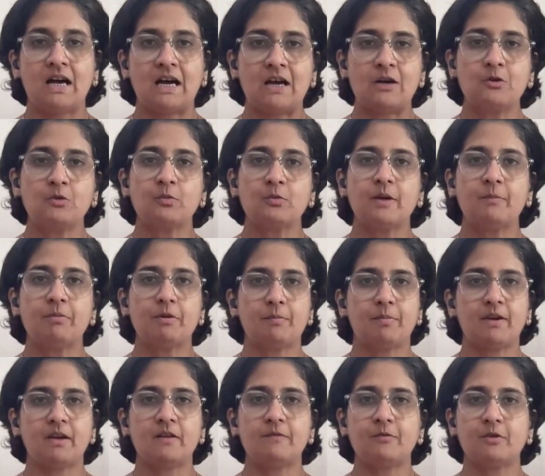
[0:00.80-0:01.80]
How do I
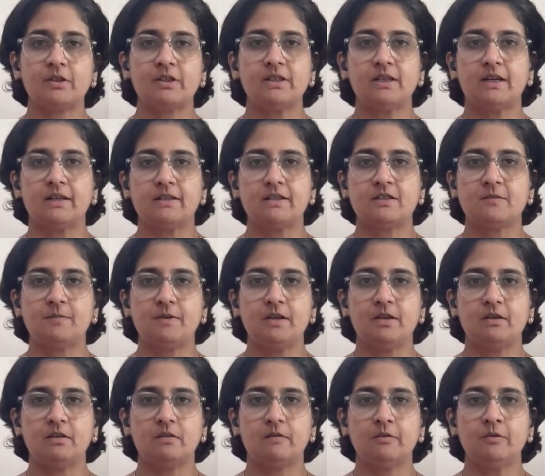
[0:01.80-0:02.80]
prepare for the
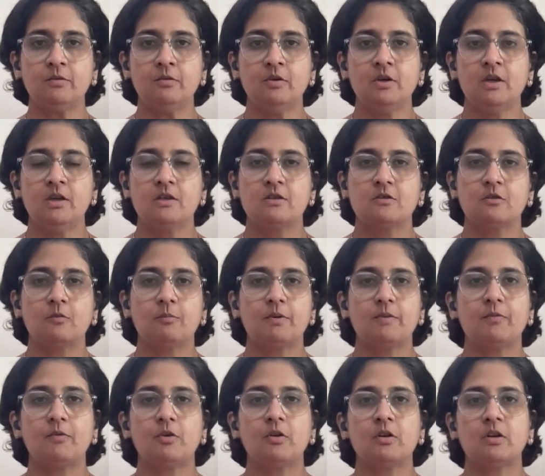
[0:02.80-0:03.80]
ISB interview? So
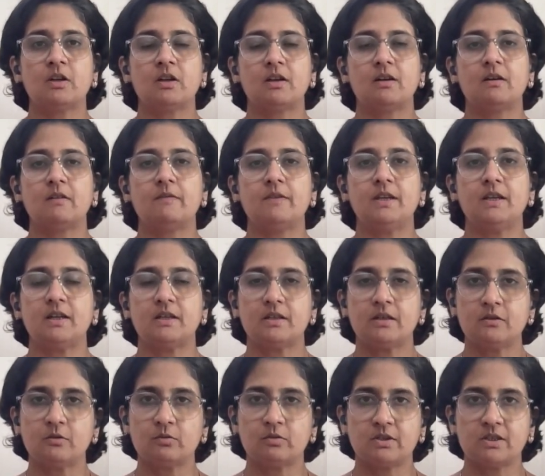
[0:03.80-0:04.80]
before we
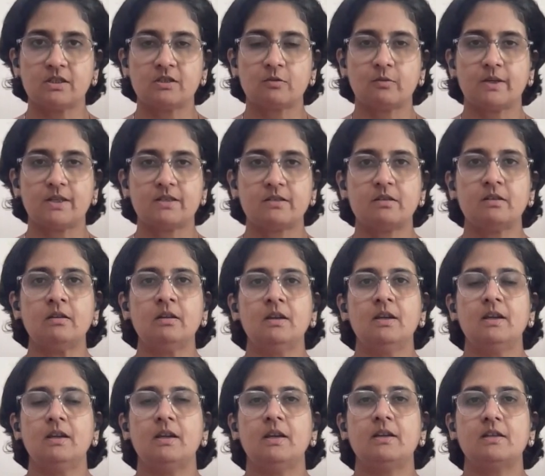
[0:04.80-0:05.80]
get into this question,
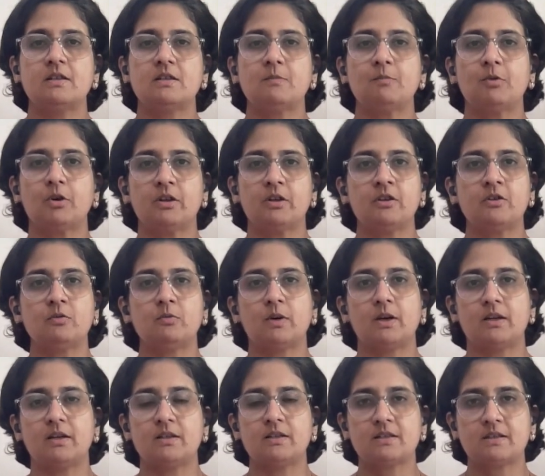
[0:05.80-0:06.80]
it is important
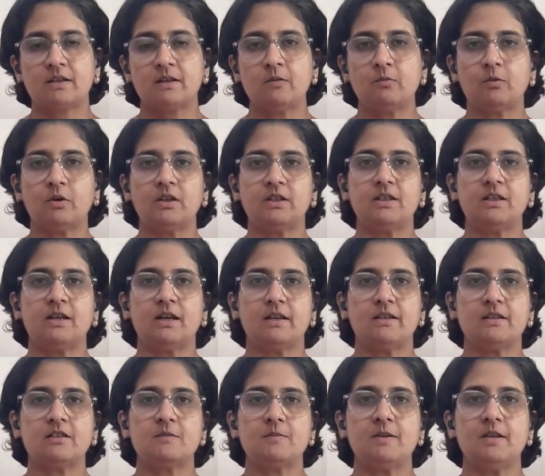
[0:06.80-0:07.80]
to understand what the
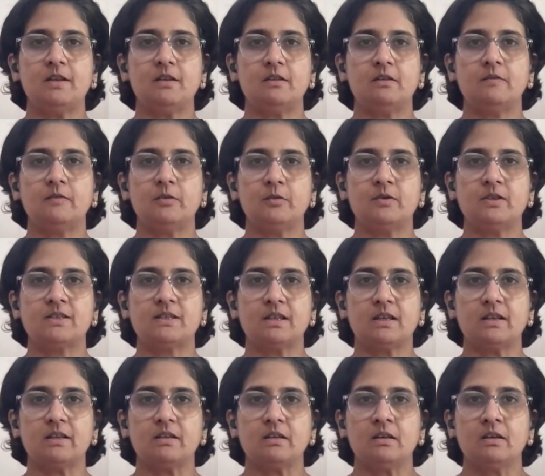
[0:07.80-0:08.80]
ISB interview is
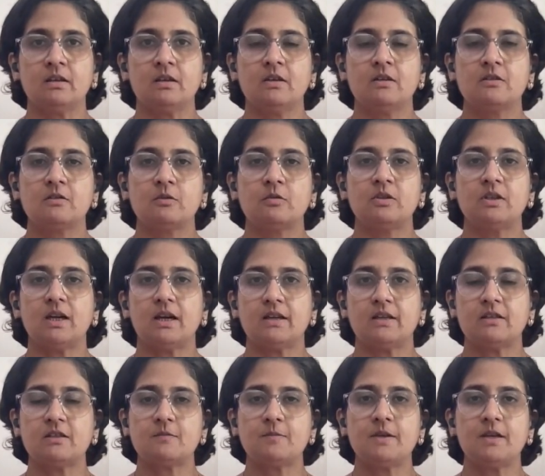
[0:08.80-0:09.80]
like. So the
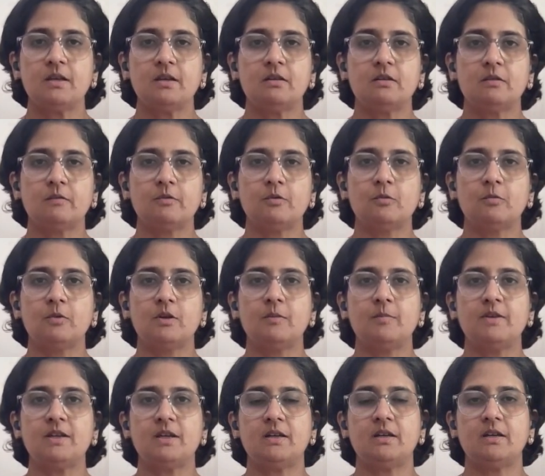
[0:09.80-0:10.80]
ISB interview
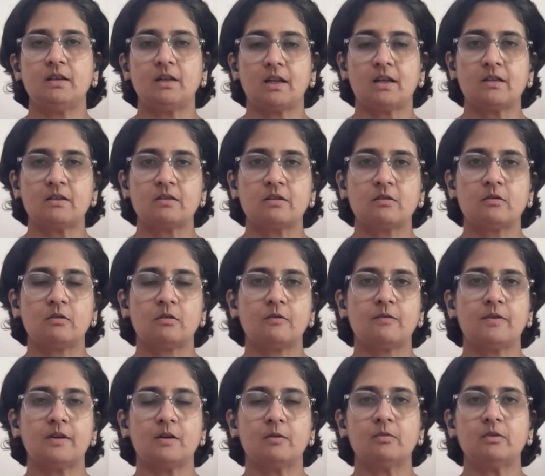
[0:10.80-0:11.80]
will be an interaction
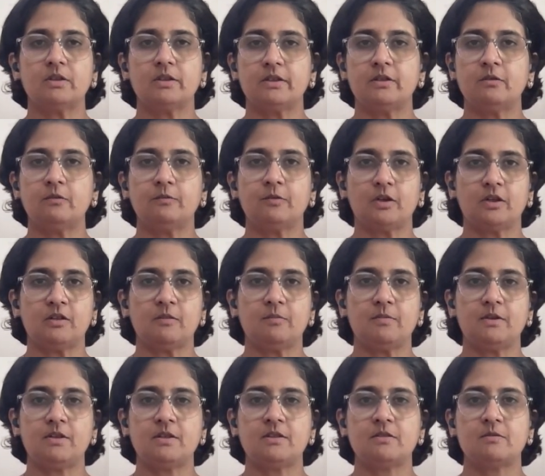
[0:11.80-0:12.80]
of around 30 to 40
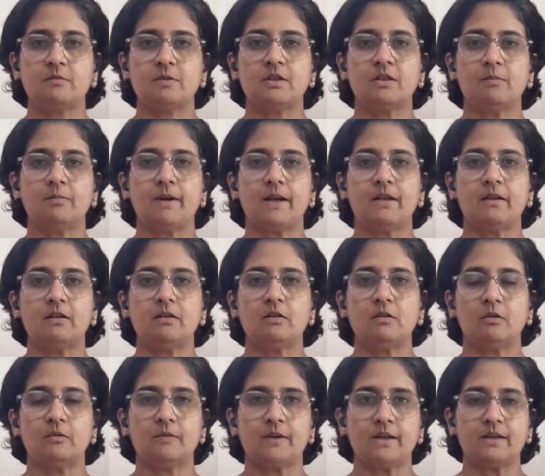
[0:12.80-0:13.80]
minutes with a
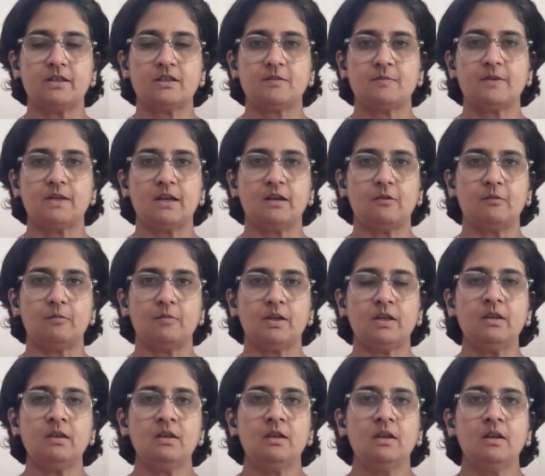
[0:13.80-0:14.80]
panel of ISB
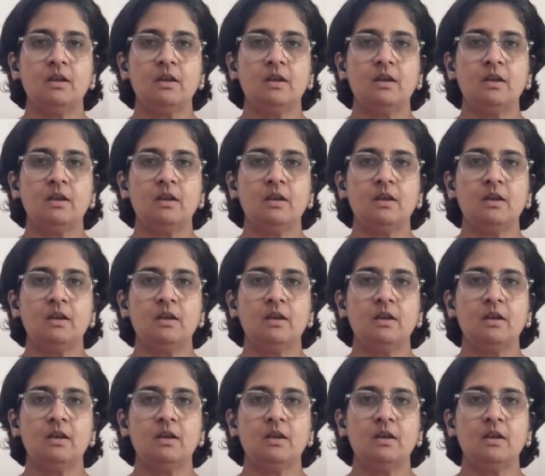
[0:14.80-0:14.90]
alumni.